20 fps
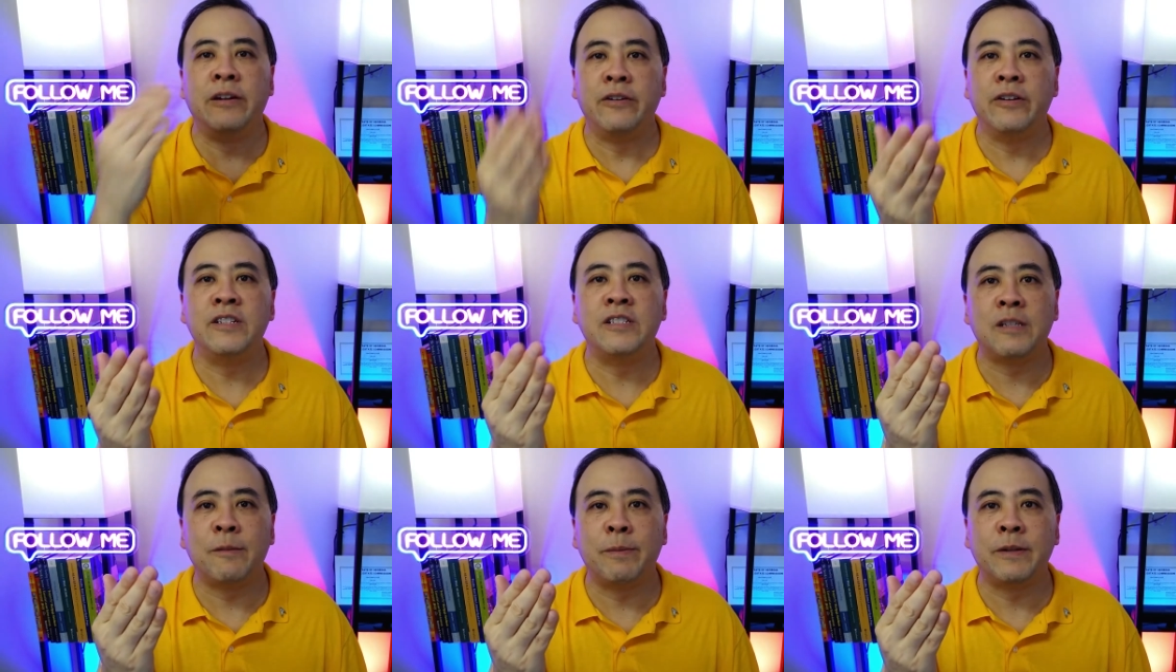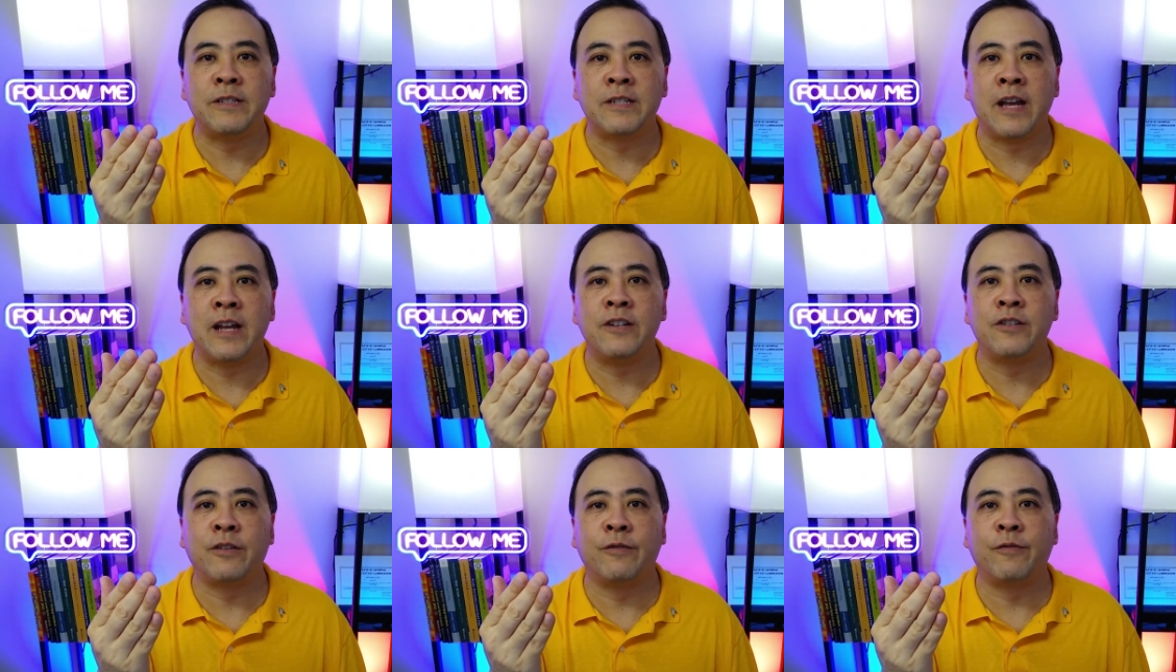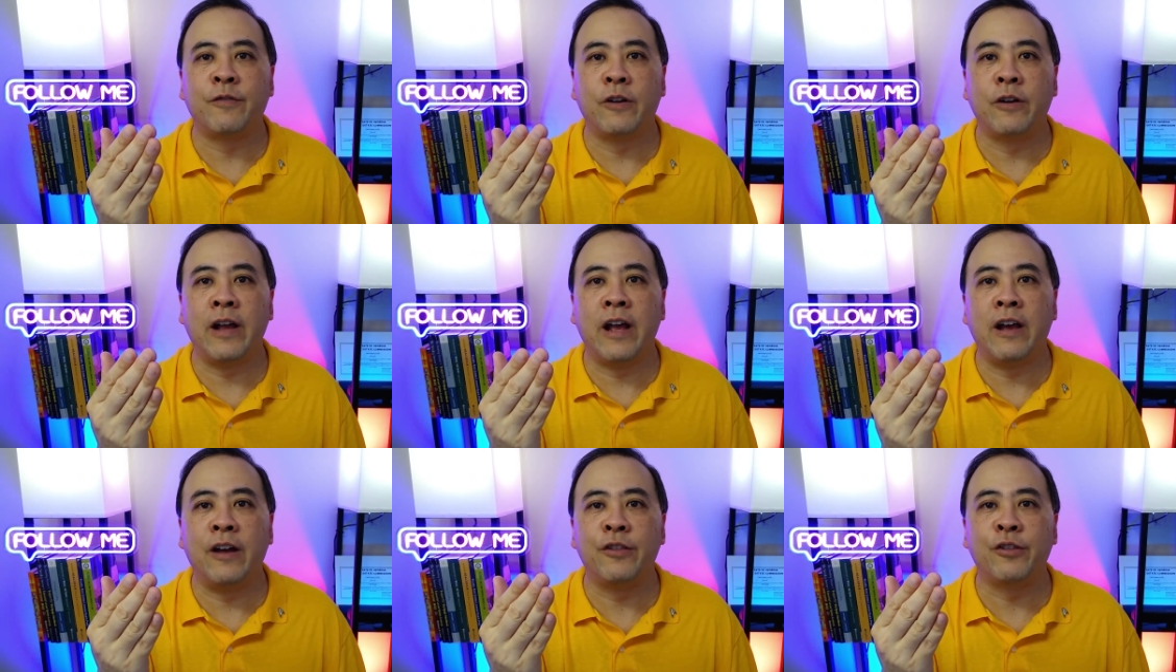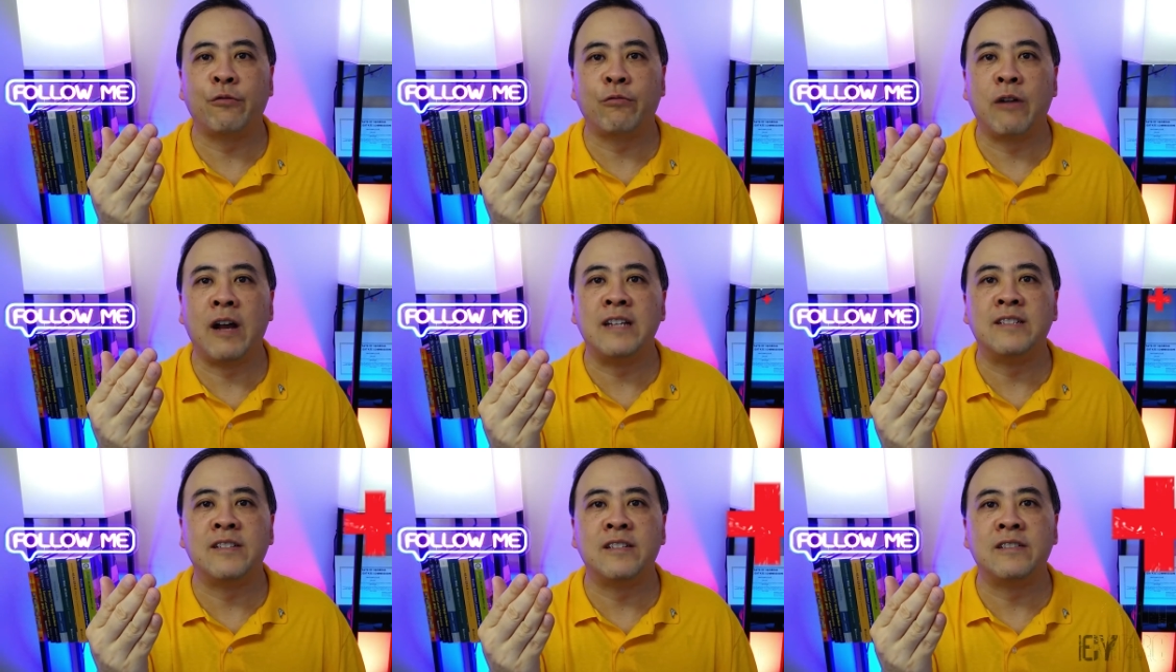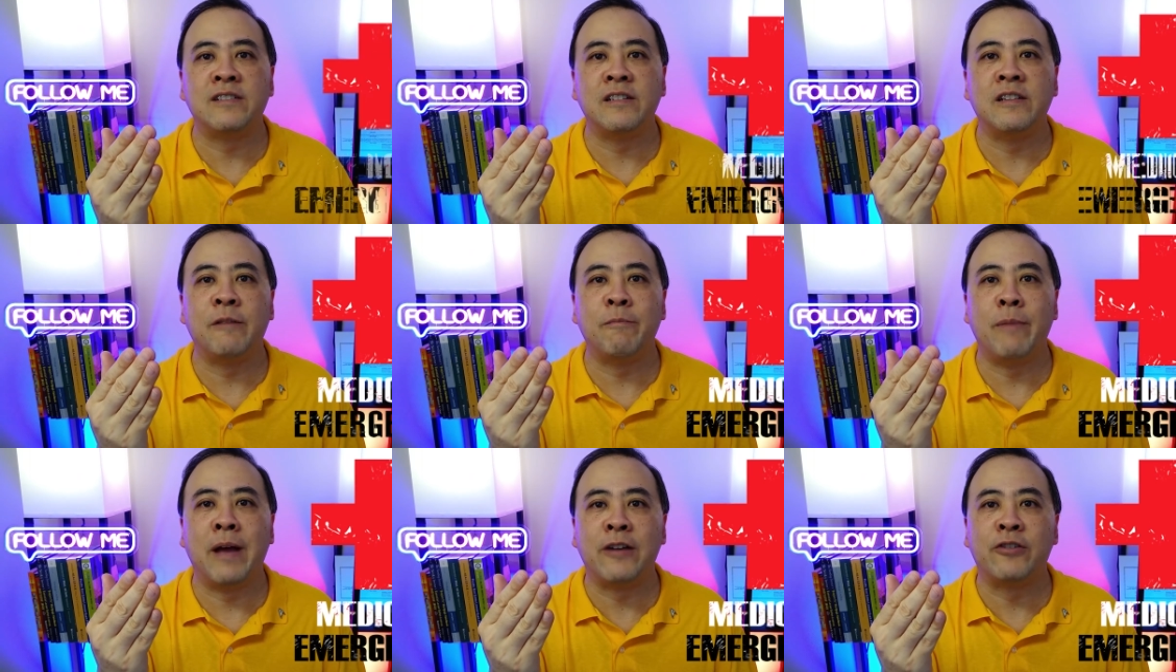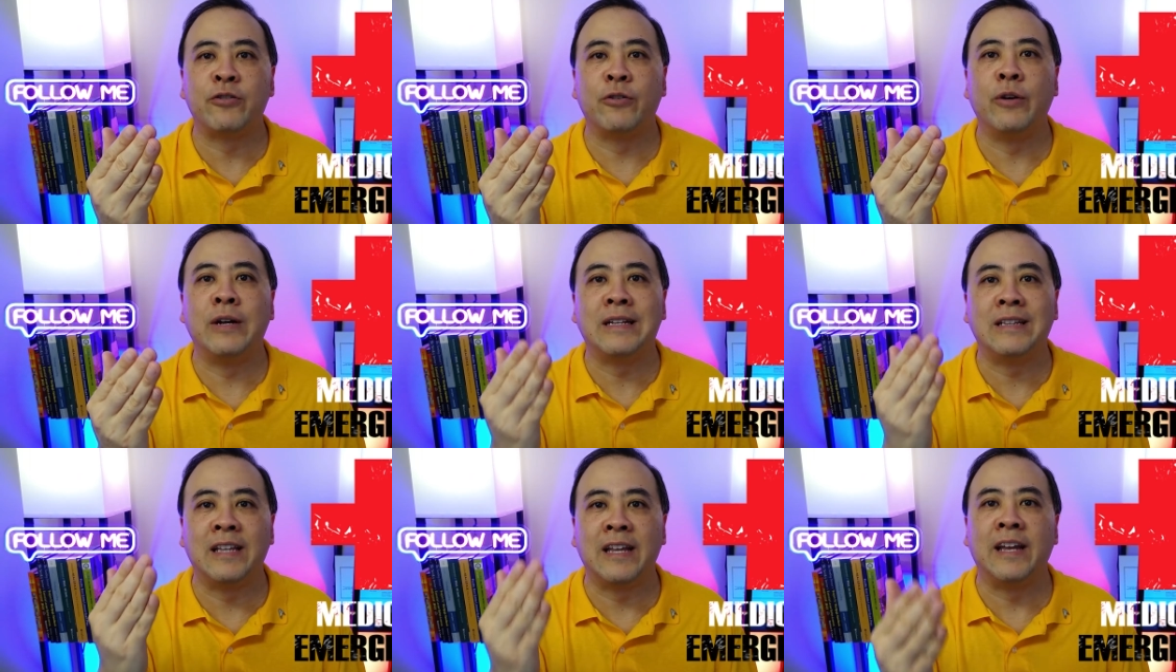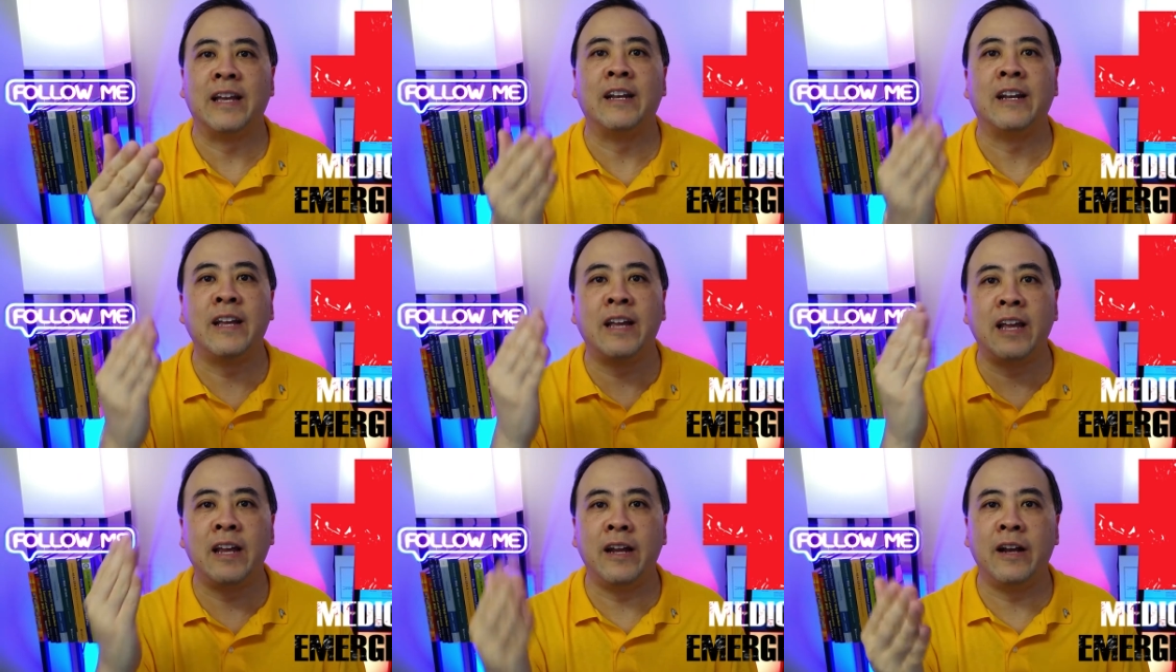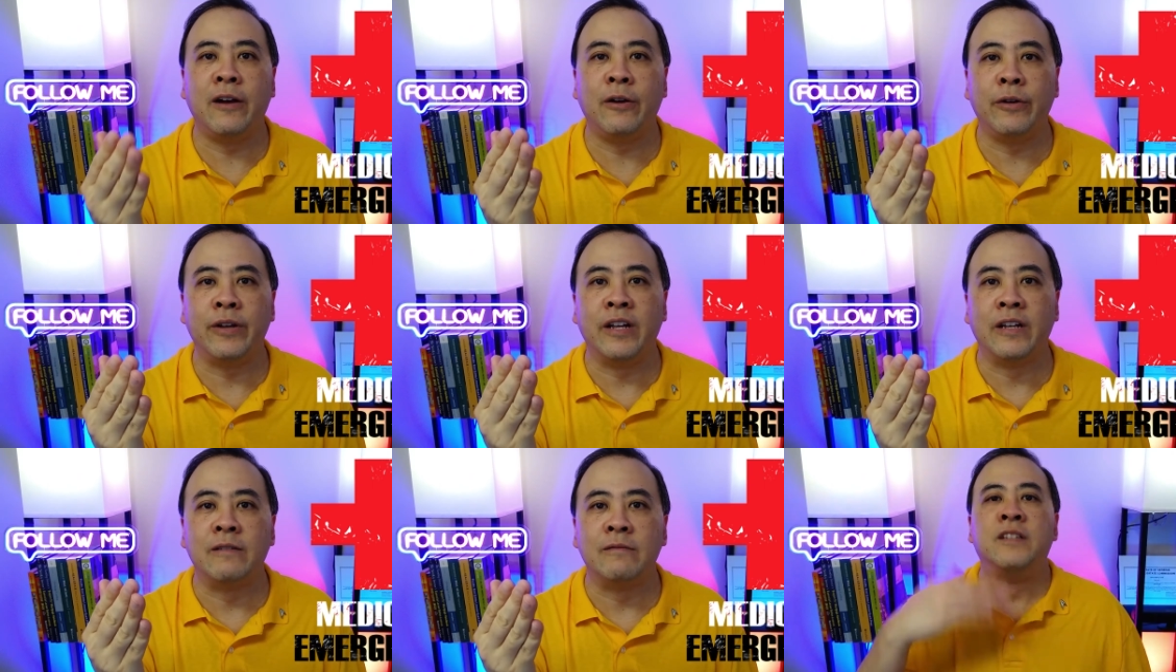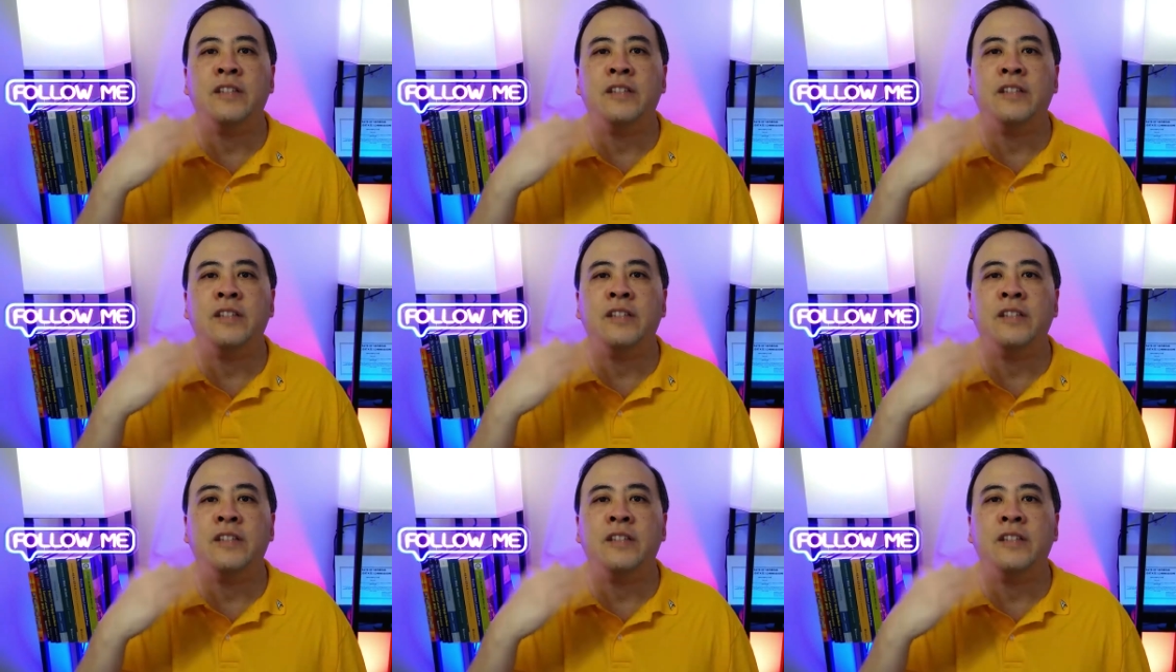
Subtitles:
there is the potential for a health crisis in the Metro Atlanta area.